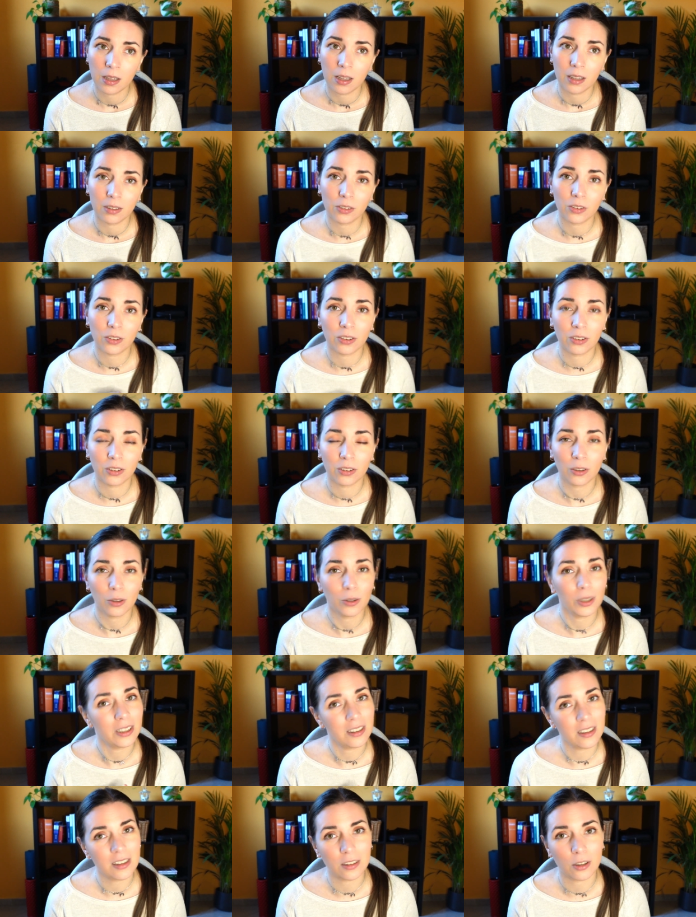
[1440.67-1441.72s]
So
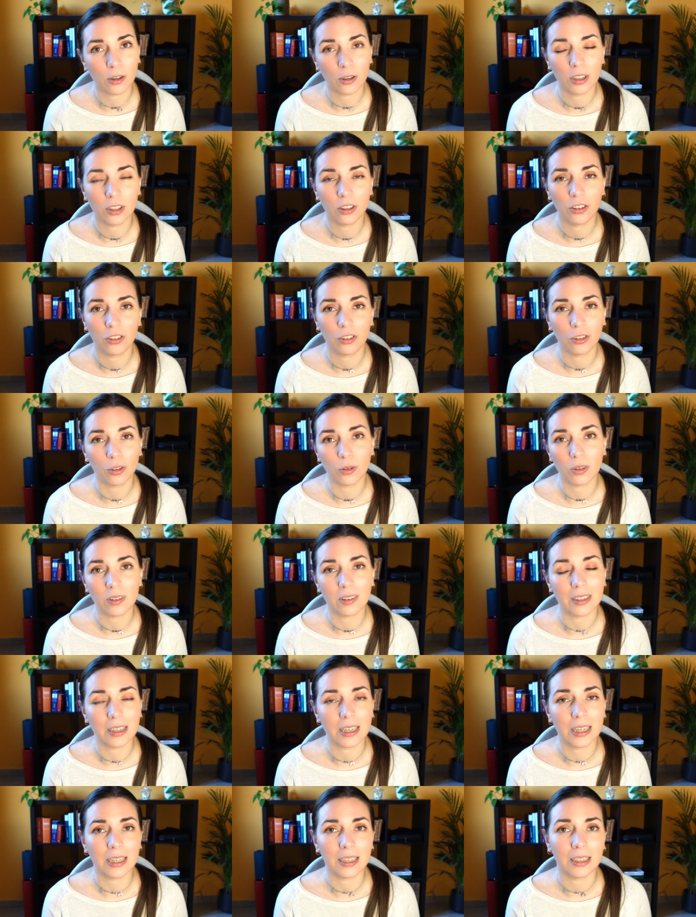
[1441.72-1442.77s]
this is going to
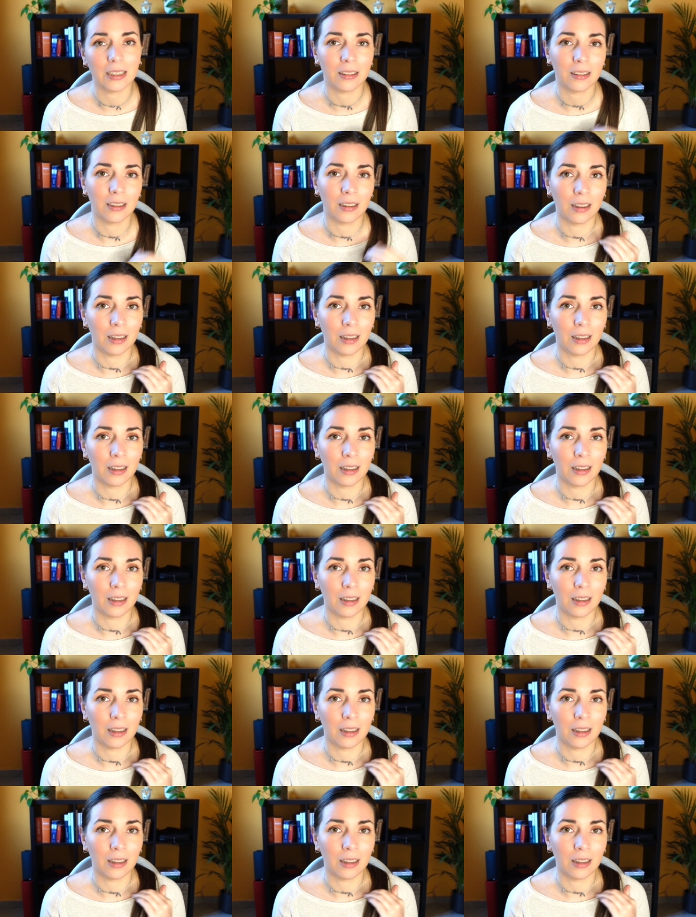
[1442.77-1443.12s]
stay in the